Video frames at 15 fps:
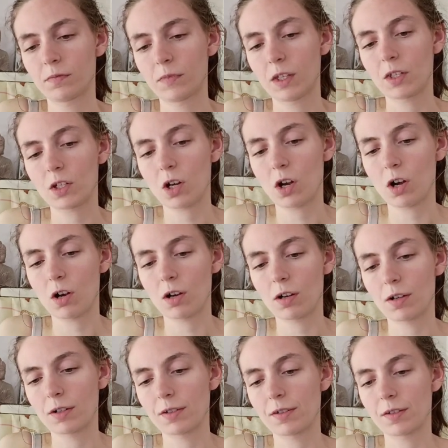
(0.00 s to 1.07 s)
These
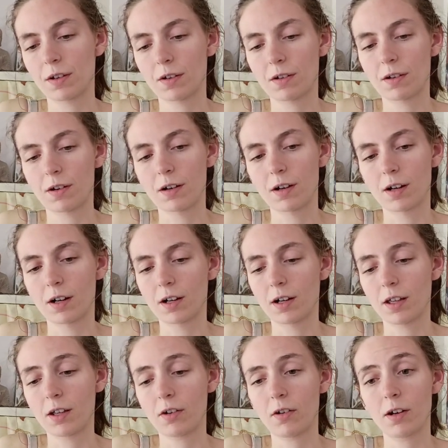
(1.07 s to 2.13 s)
cards are
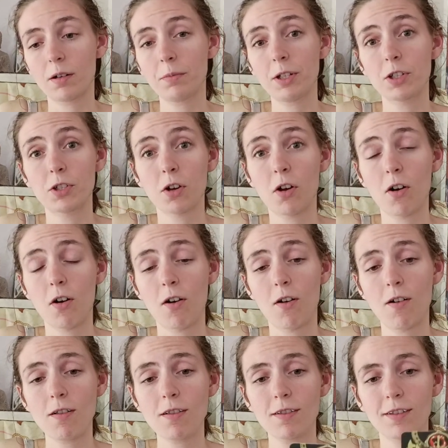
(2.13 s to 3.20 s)
incredibly
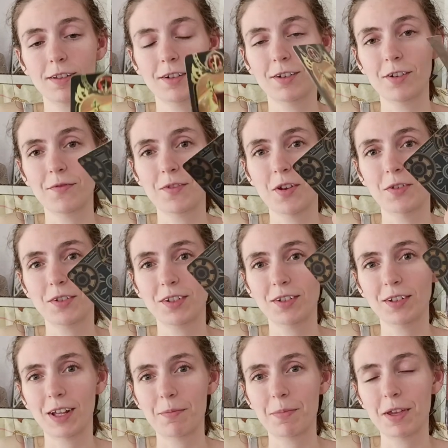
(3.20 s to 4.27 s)
tall. I don't know if you noticed,
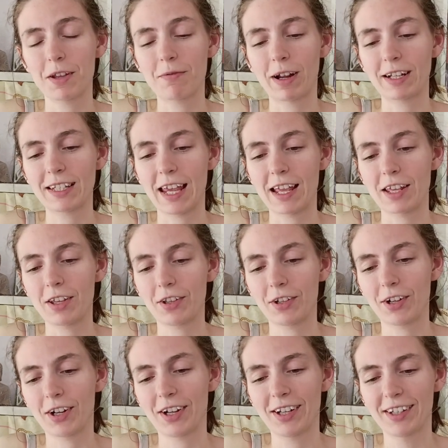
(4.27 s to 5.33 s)
they're like big,
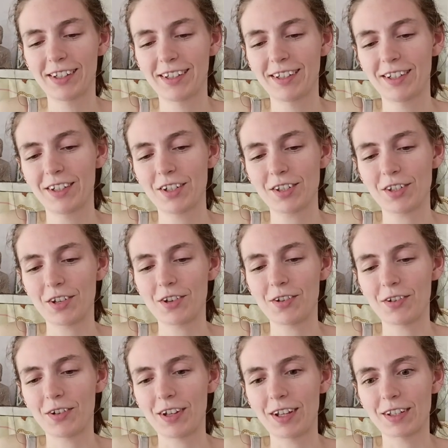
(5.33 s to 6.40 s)
rectangular.
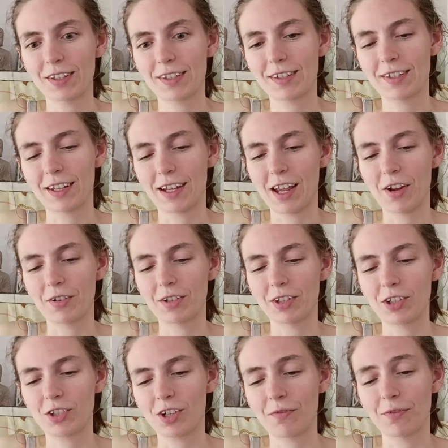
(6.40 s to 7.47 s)
So I can't
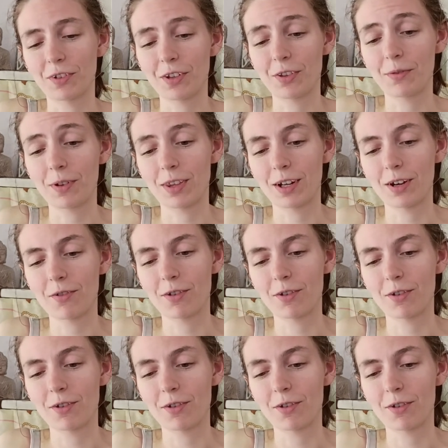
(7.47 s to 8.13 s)
really shuffle it the way that I